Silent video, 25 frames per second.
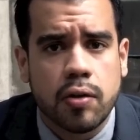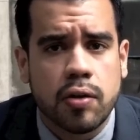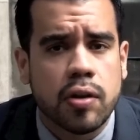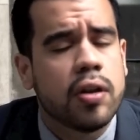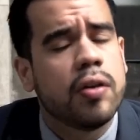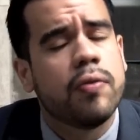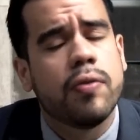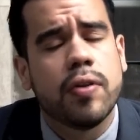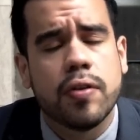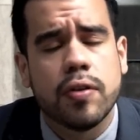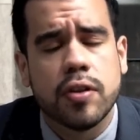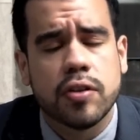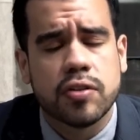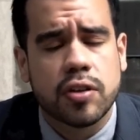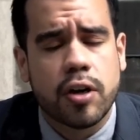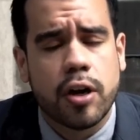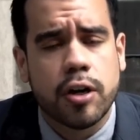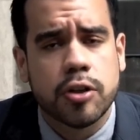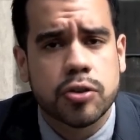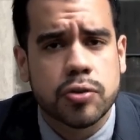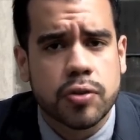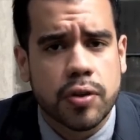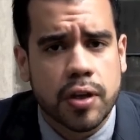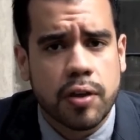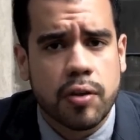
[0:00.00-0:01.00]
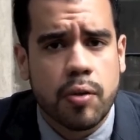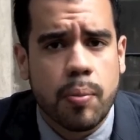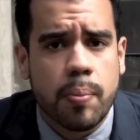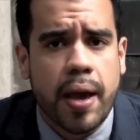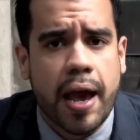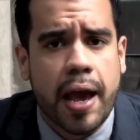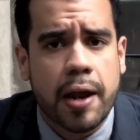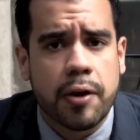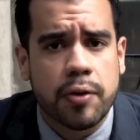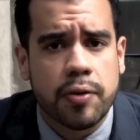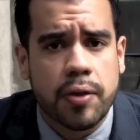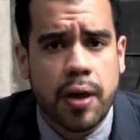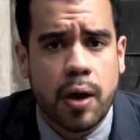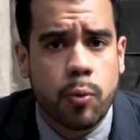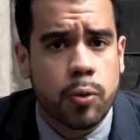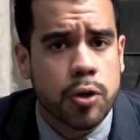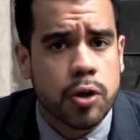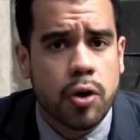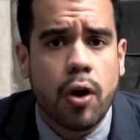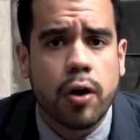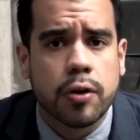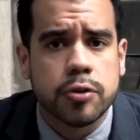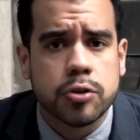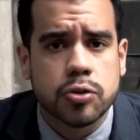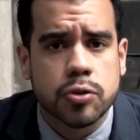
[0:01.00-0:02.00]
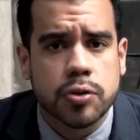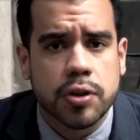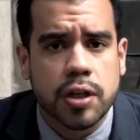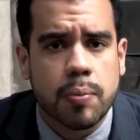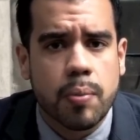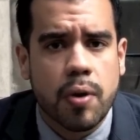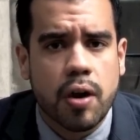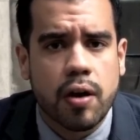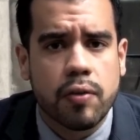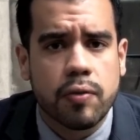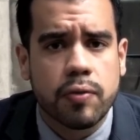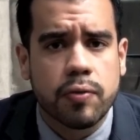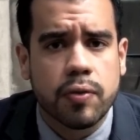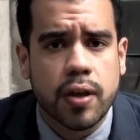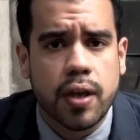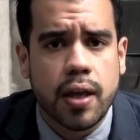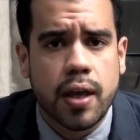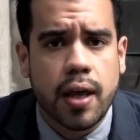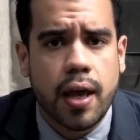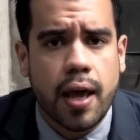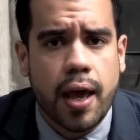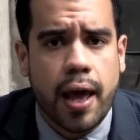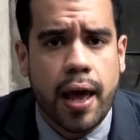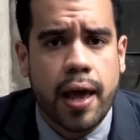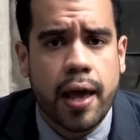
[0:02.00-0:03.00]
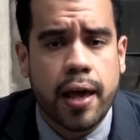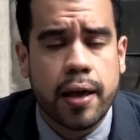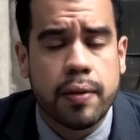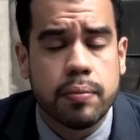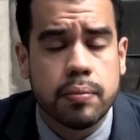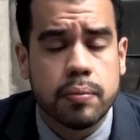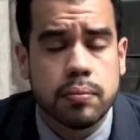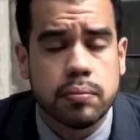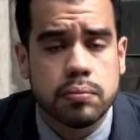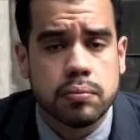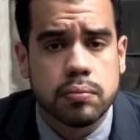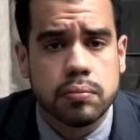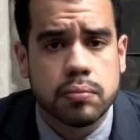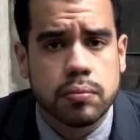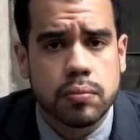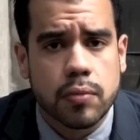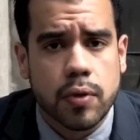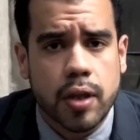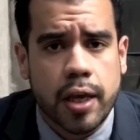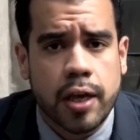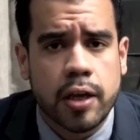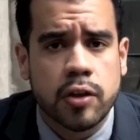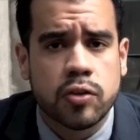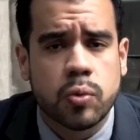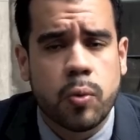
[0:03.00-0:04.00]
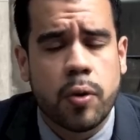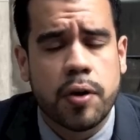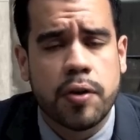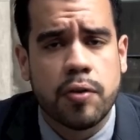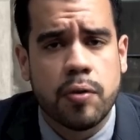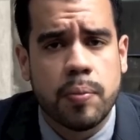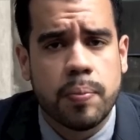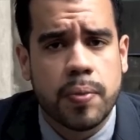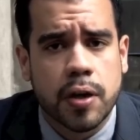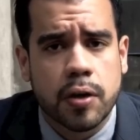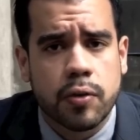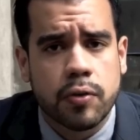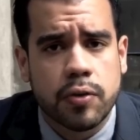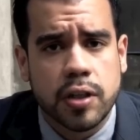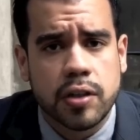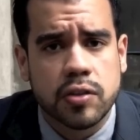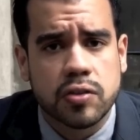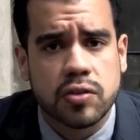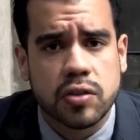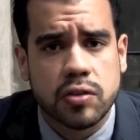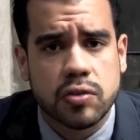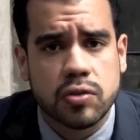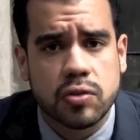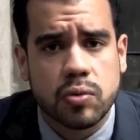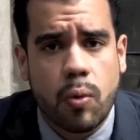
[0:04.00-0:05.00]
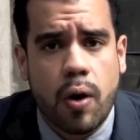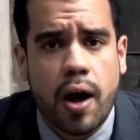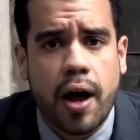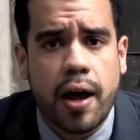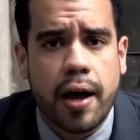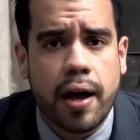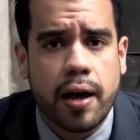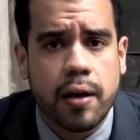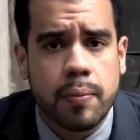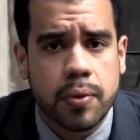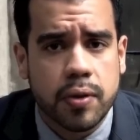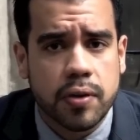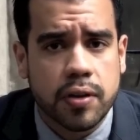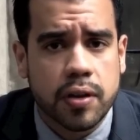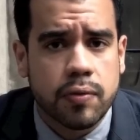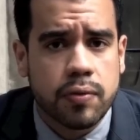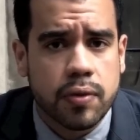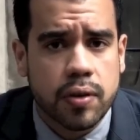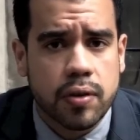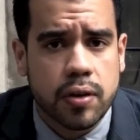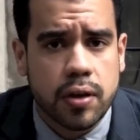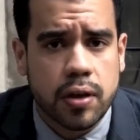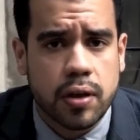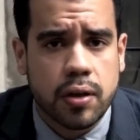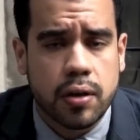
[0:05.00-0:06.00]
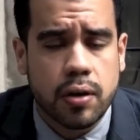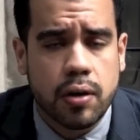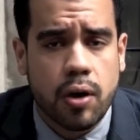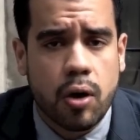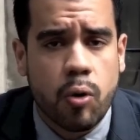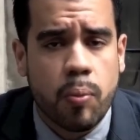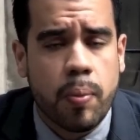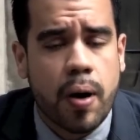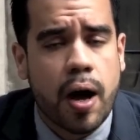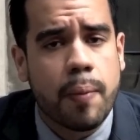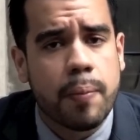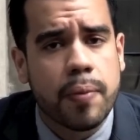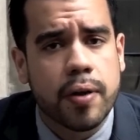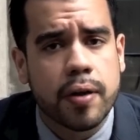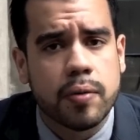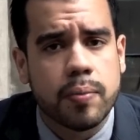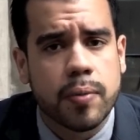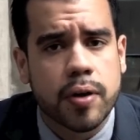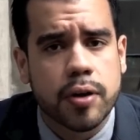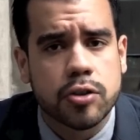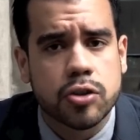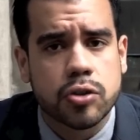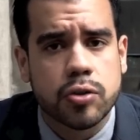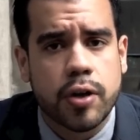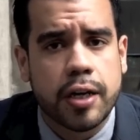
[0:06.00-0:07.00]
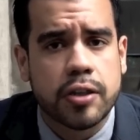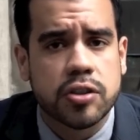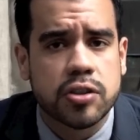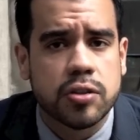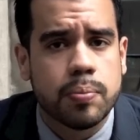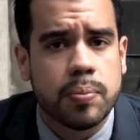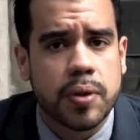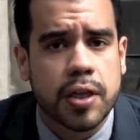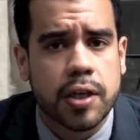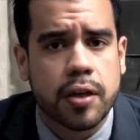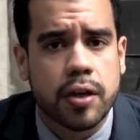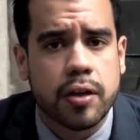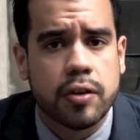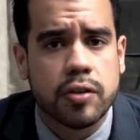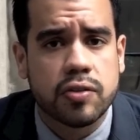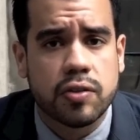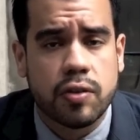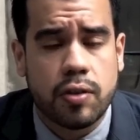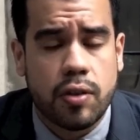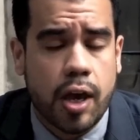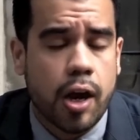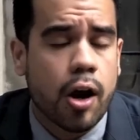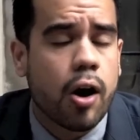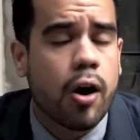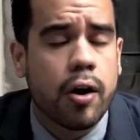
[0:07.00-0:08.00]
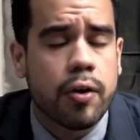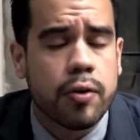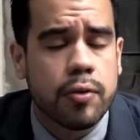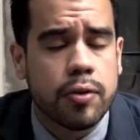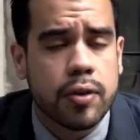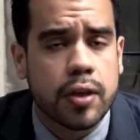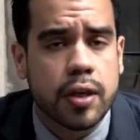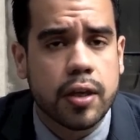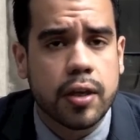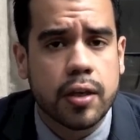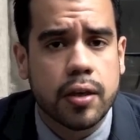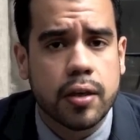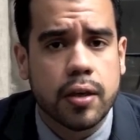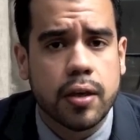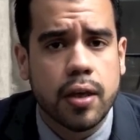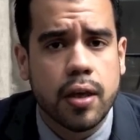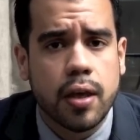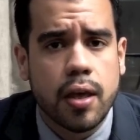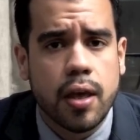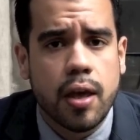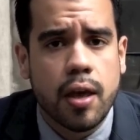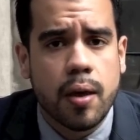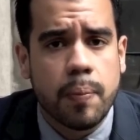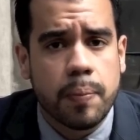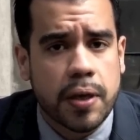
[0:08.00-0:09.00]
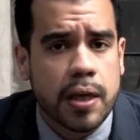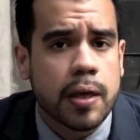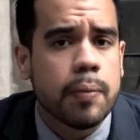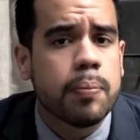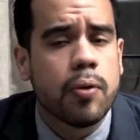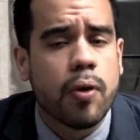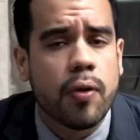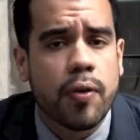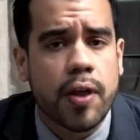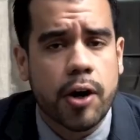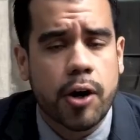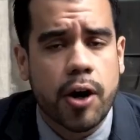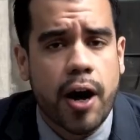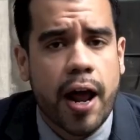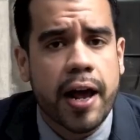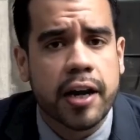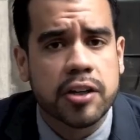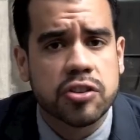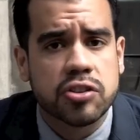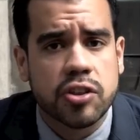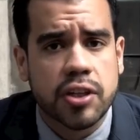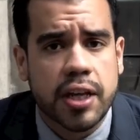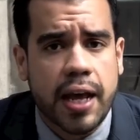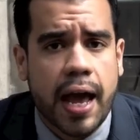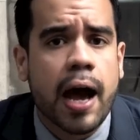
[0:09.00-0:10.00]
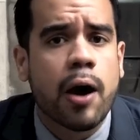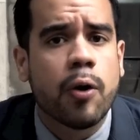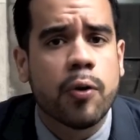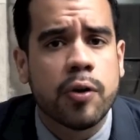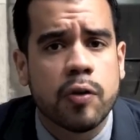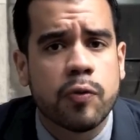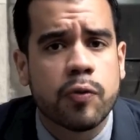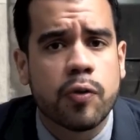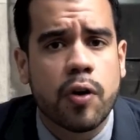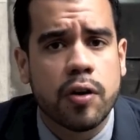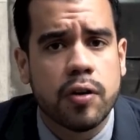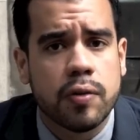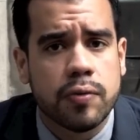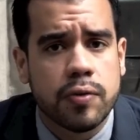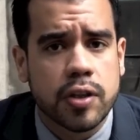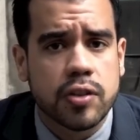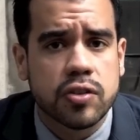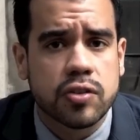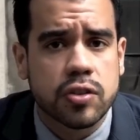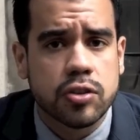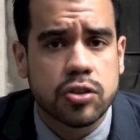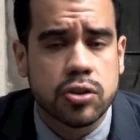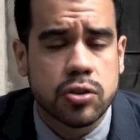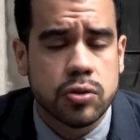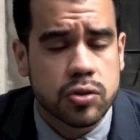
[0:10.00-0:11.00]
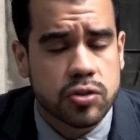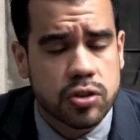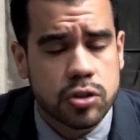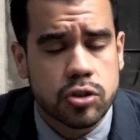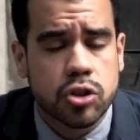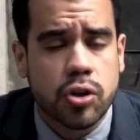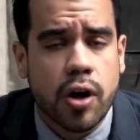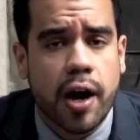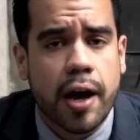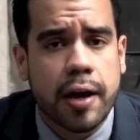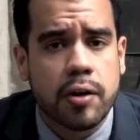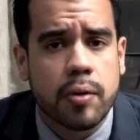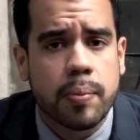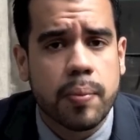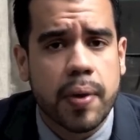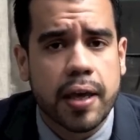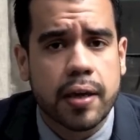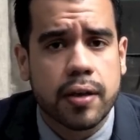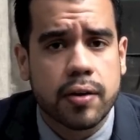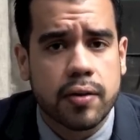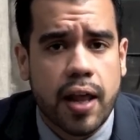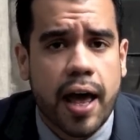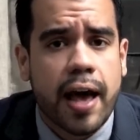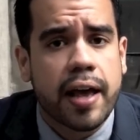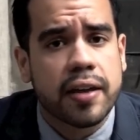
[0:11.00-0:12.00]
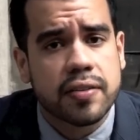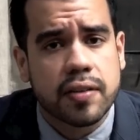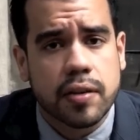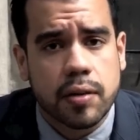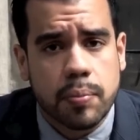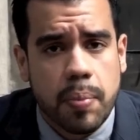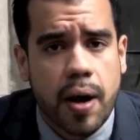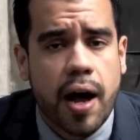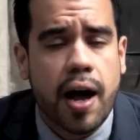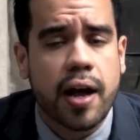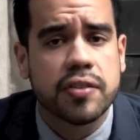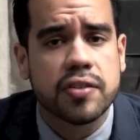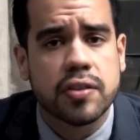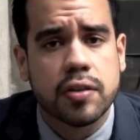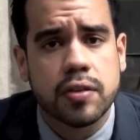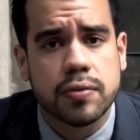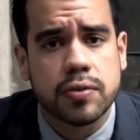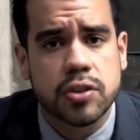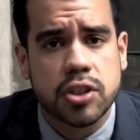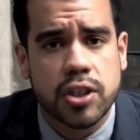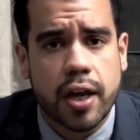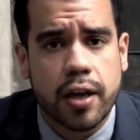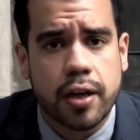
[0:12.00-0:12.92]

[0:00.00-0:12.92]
live in this country in the manner that we all dream of. And it's one of the big reasons why I believe in the Obama administration, because they are the people that are actually out in front of these issues and trying to make lasting positive